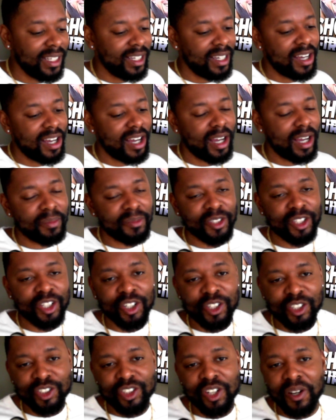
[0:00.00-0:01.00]

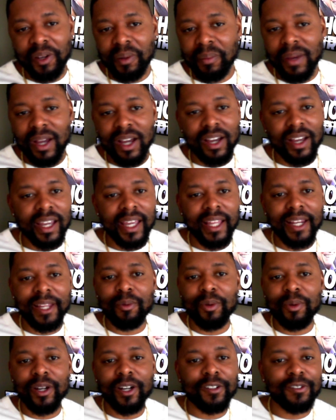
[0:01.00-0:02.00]
you're talking about
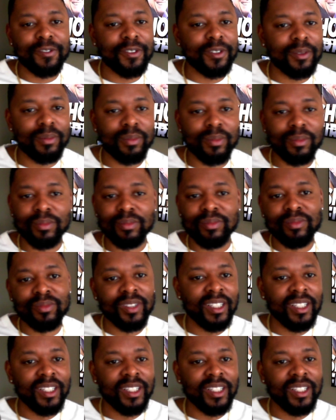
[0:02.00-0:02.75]
anywhere from,